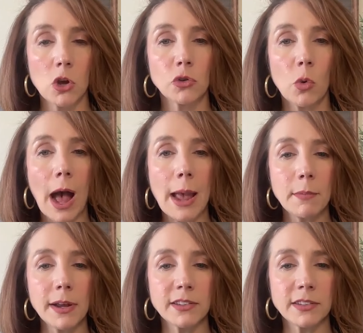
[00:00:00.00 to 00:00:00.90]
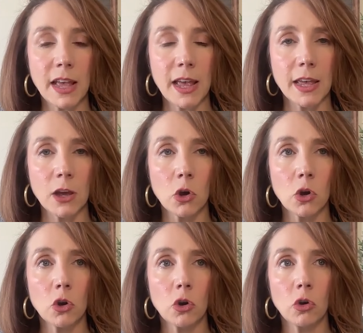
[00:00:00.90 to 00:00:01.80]
So I might say,
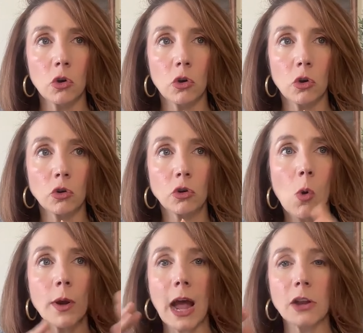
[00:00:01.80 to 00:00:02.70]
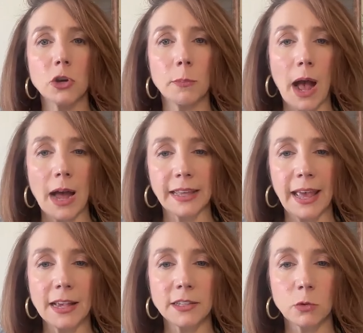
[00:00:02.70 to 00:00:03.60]
going on your
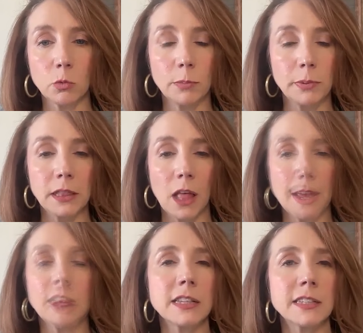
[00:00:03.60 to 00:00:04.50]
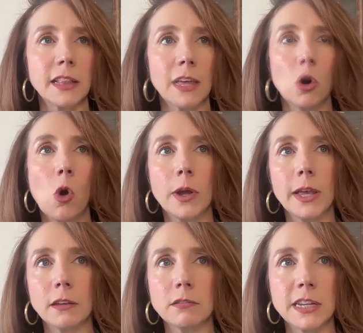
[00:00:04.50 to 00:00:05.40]
podcast would be like, let's say, like
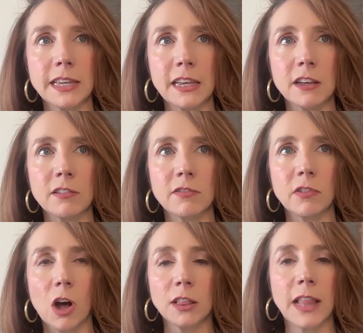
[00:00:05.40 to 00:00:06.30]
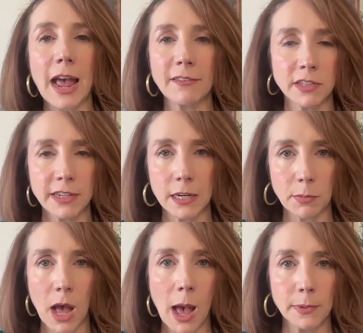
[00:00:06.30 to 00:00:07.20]
going to give a live stand up
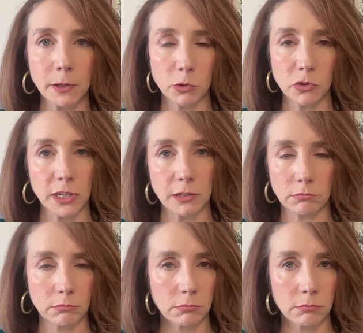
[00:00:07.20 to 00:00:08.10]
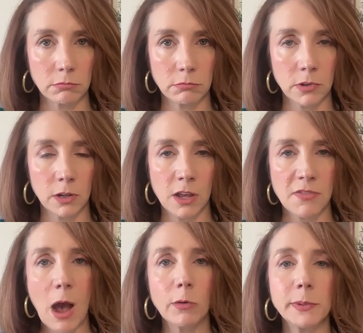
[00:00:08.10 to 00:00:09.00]
comedy routine.
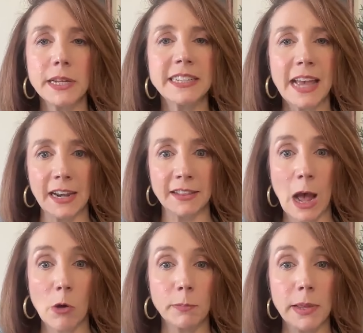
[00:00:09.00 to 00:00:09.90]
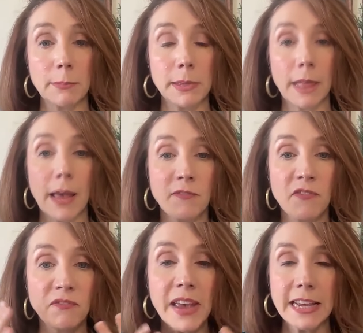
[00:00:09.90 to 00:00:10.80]
That would be a 10. That would make me life
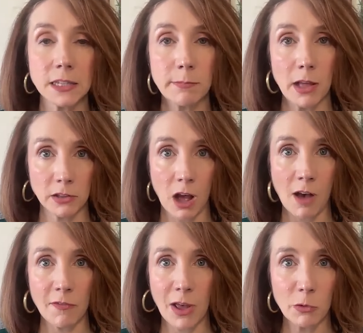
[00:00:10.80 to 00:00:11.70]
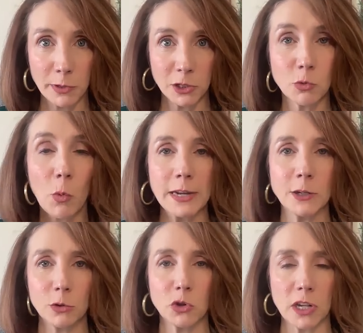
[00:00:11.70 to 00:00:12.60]
face melt off. That would be way
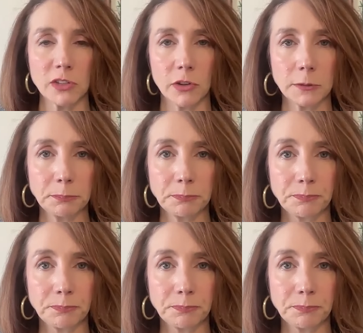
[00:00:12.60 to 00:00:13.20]
too stressful.